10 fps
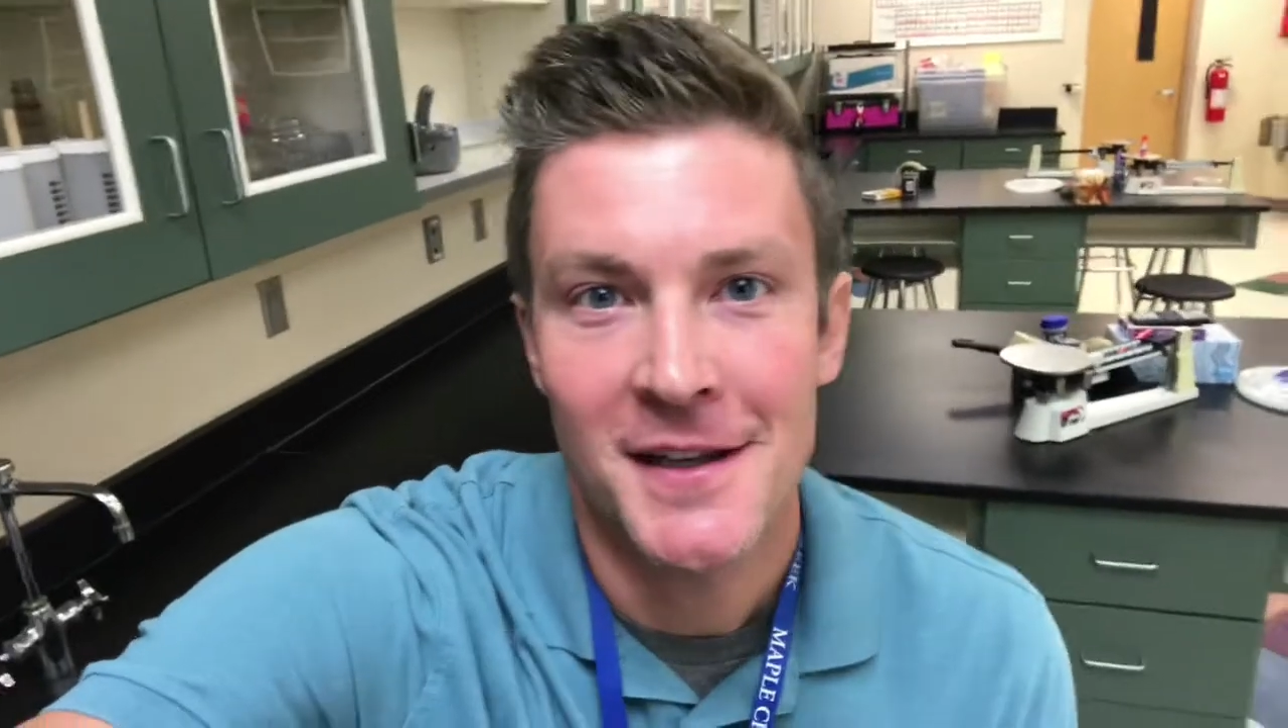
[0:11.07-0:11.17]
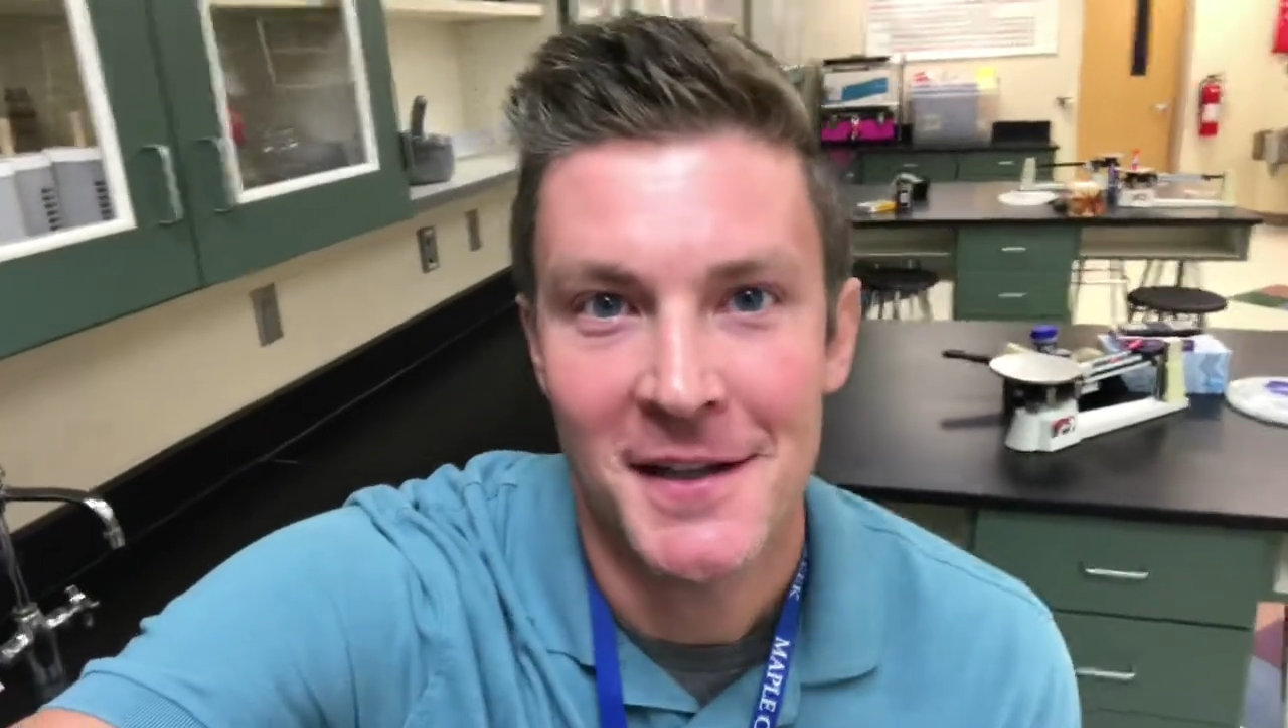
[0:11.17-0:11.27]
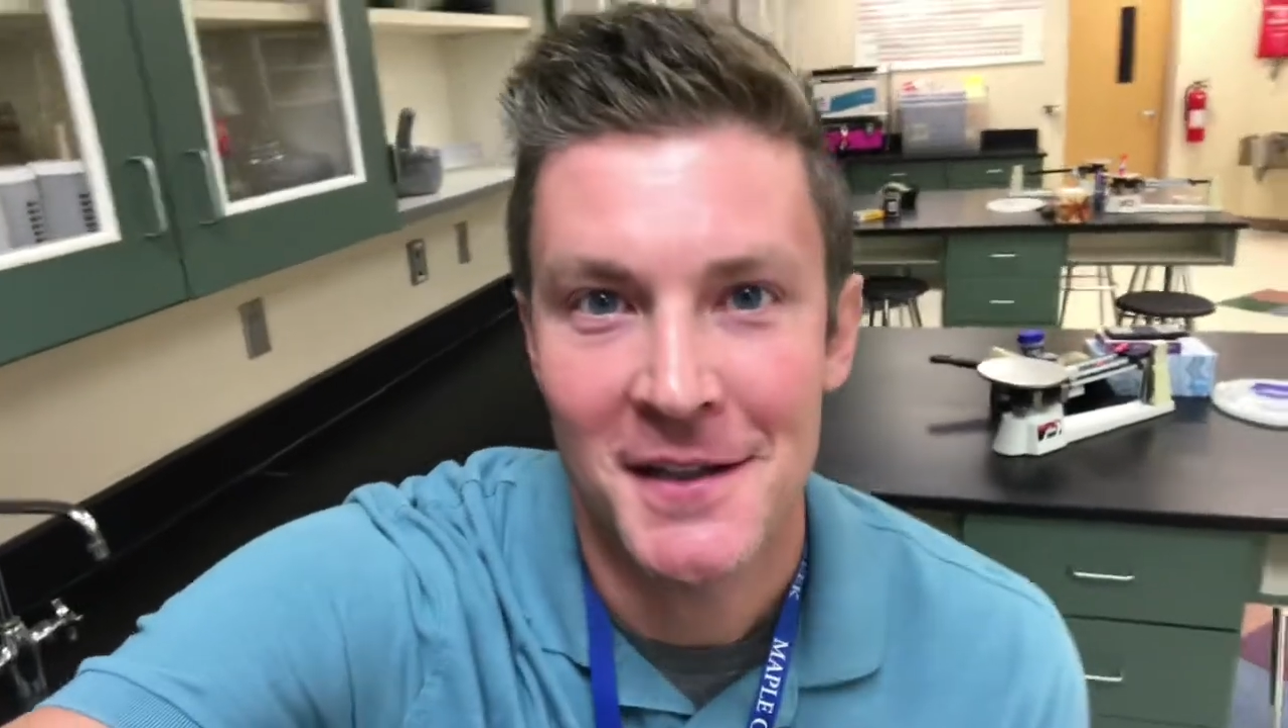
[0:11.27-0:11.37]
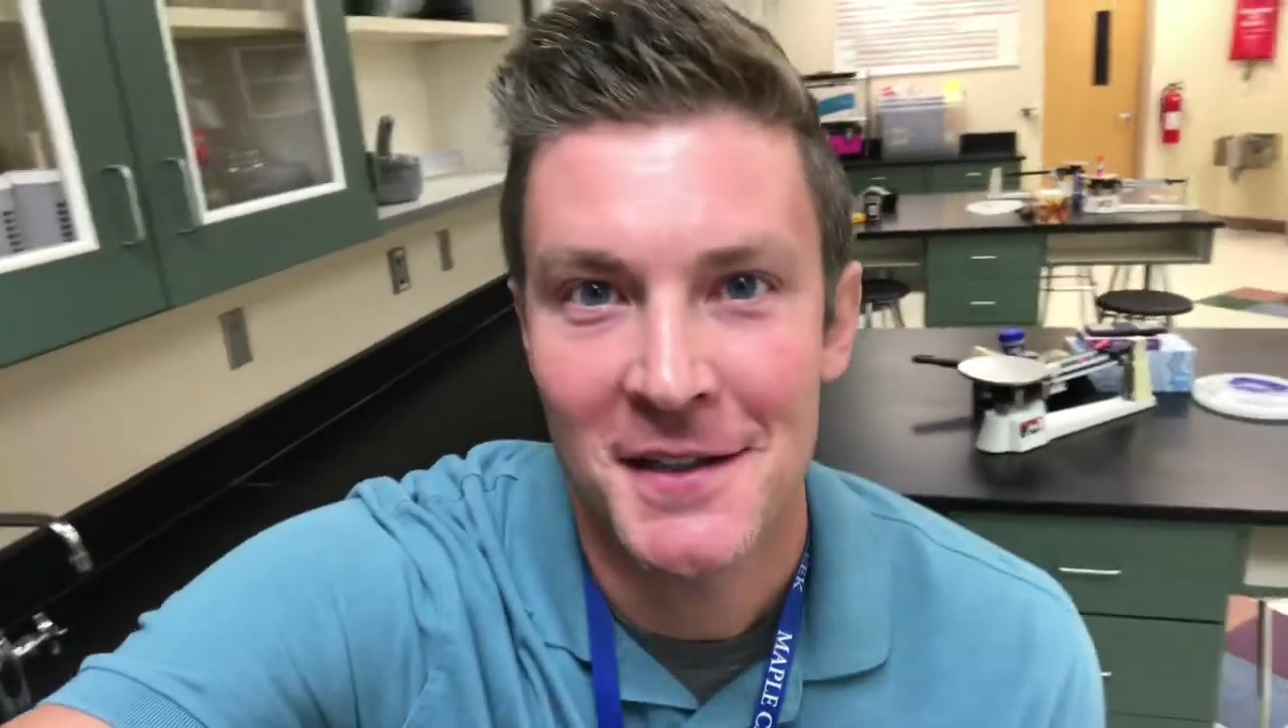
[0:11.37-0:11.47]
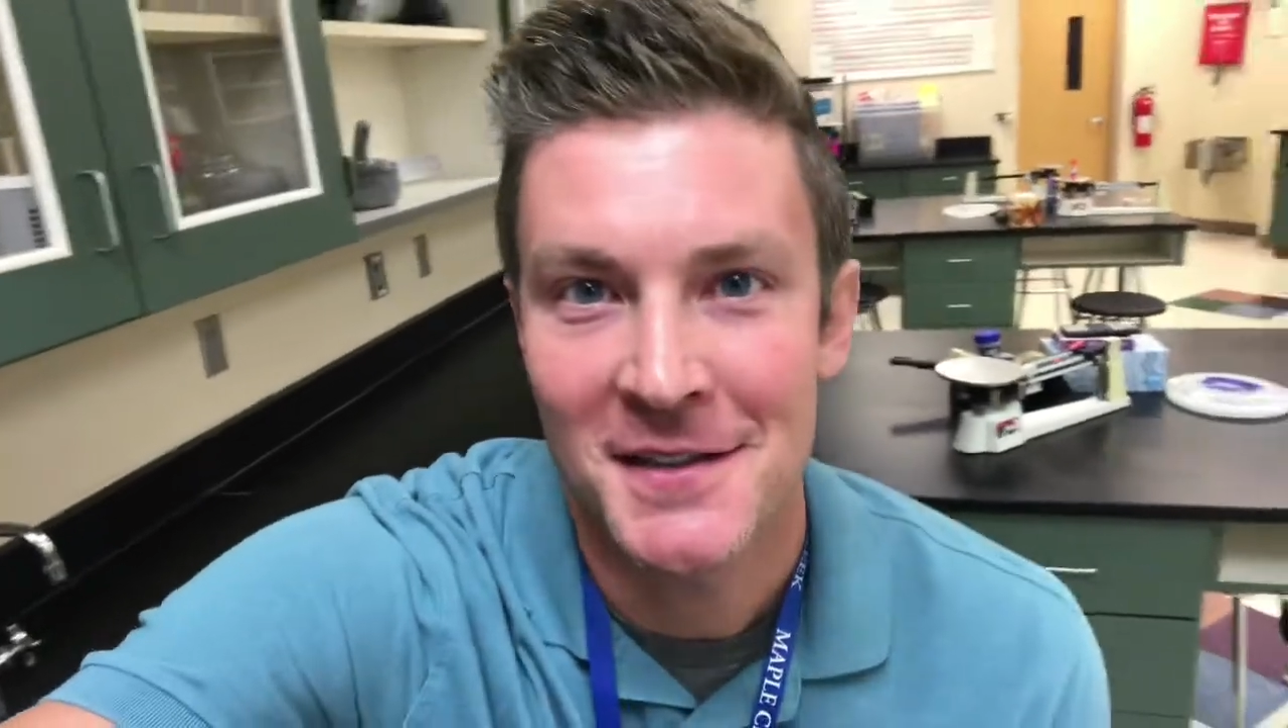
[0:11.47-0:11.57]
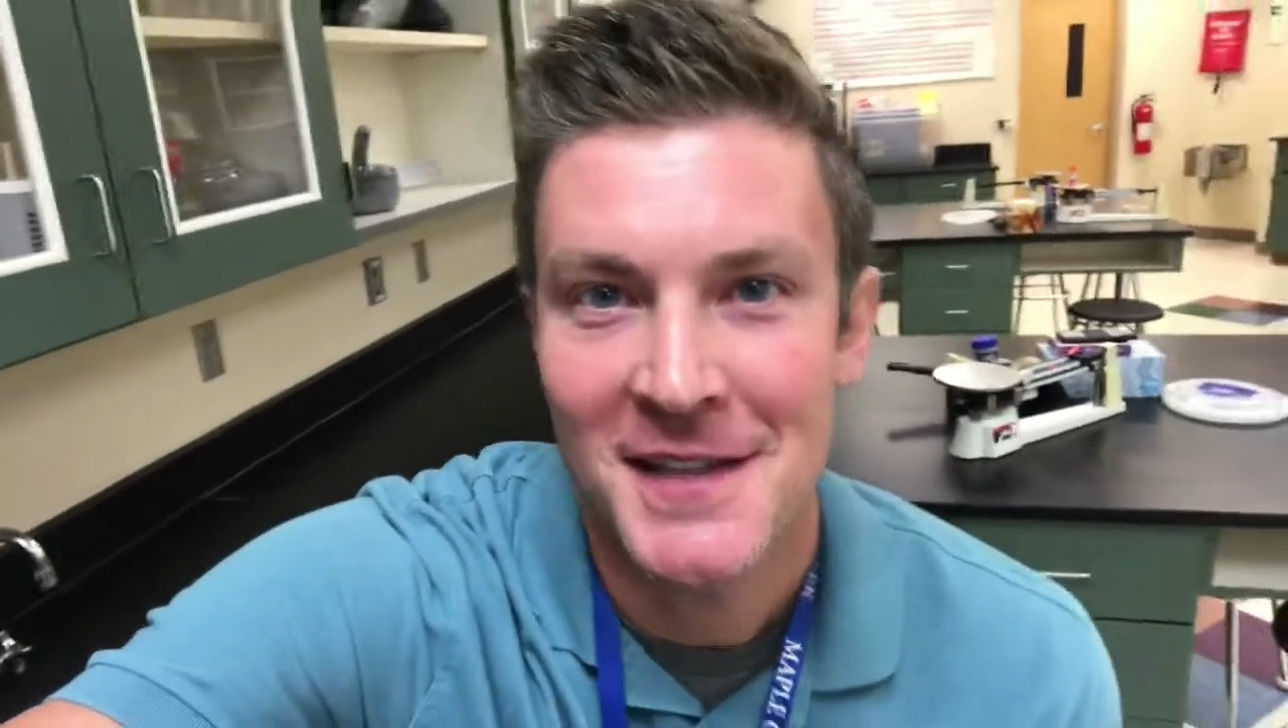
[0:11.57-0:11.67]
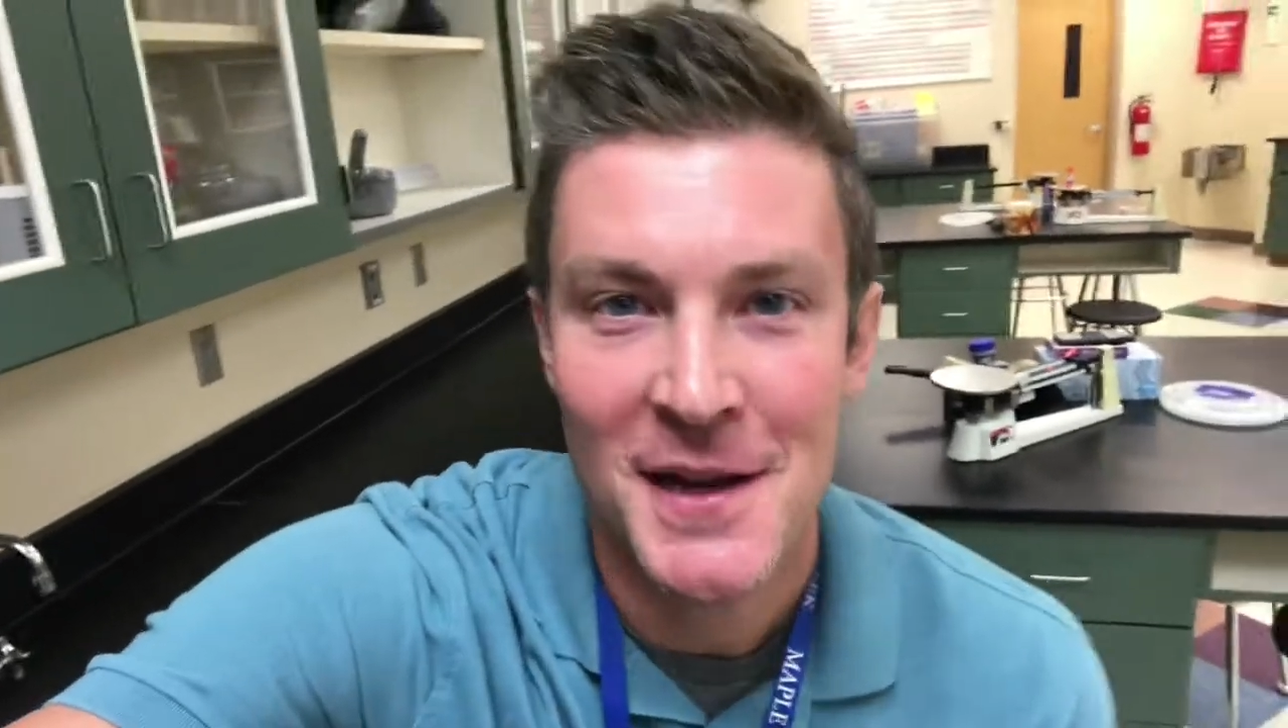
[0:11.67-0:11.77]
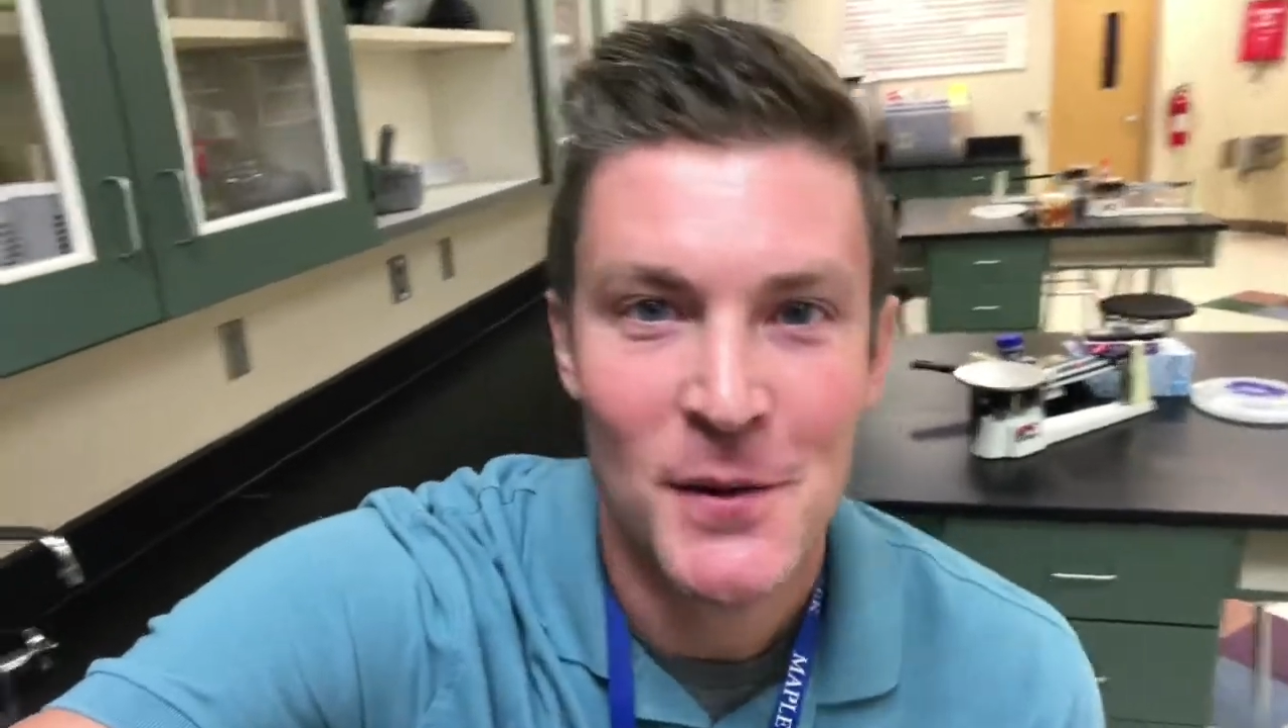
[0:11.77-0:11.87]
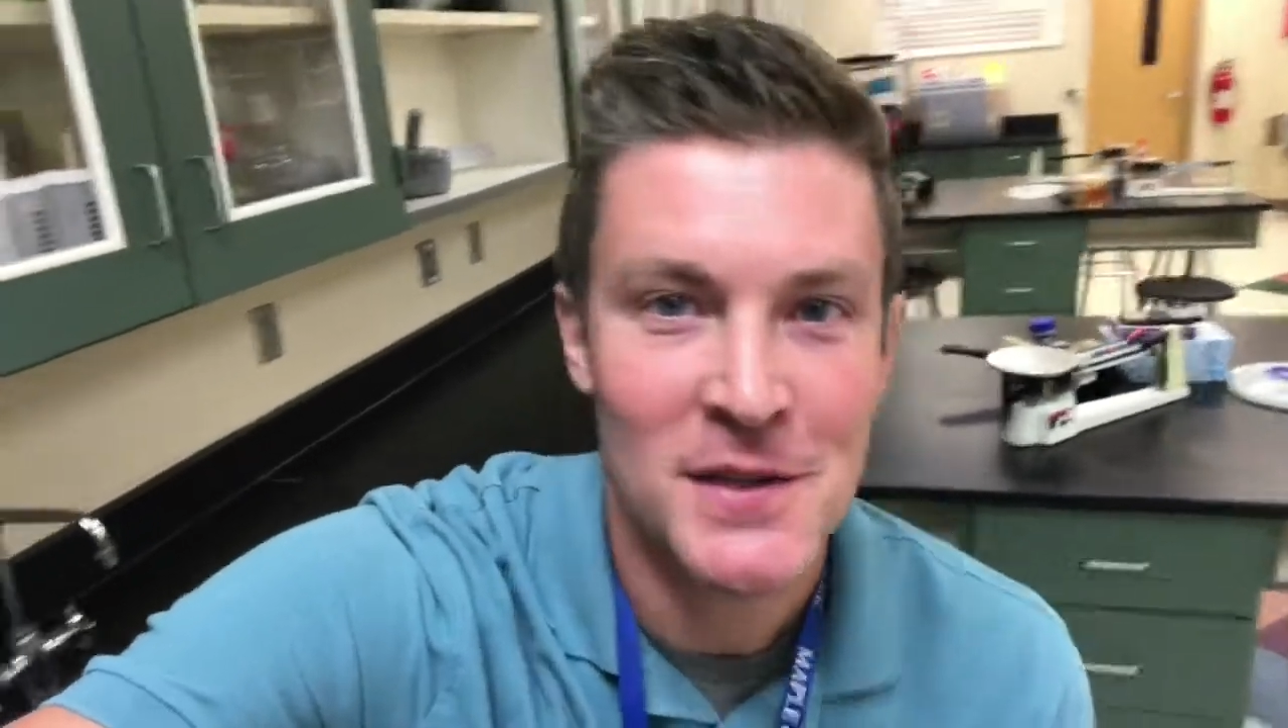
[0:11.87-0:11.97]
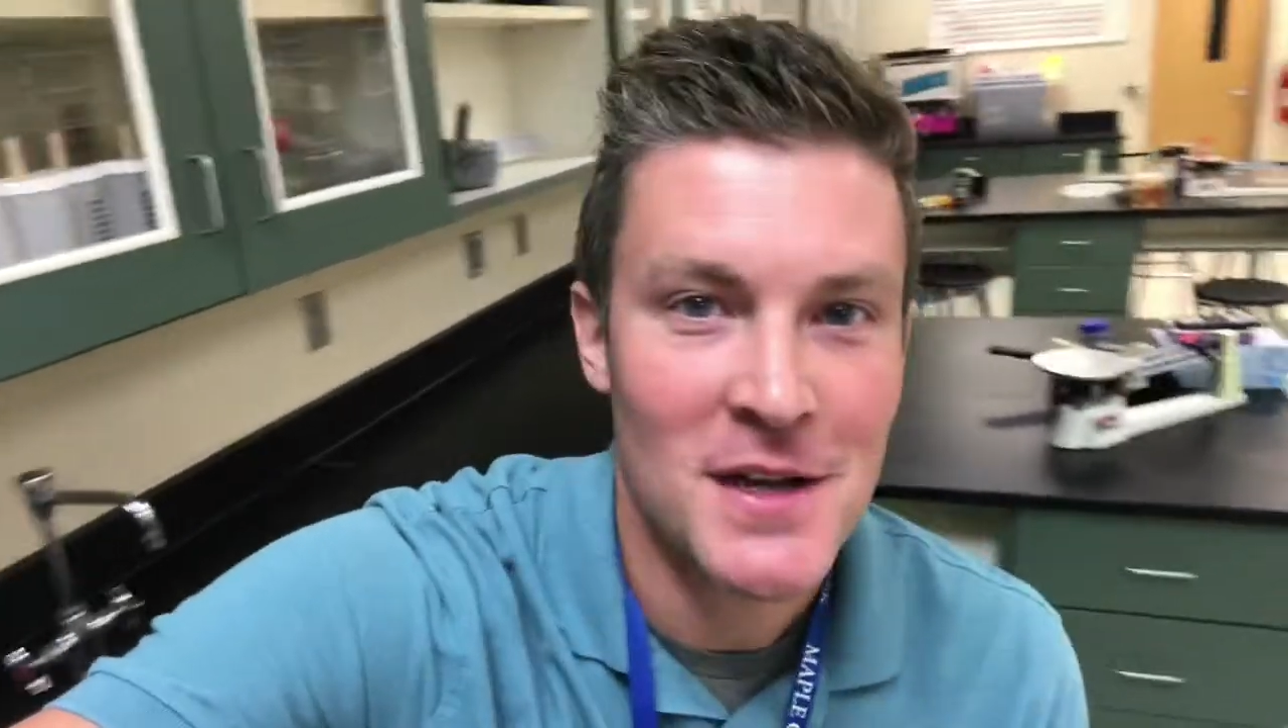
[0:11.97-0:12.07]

Uh, today we're going to